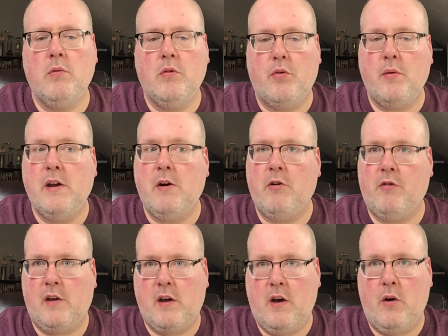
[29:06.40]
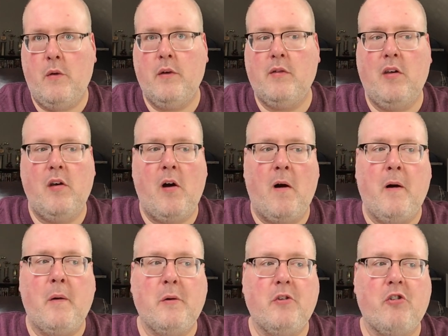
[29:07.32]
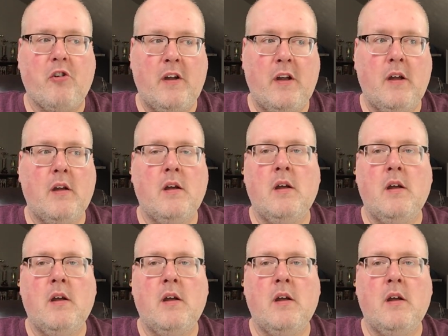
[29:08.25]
3 years ago, Tiara retreat.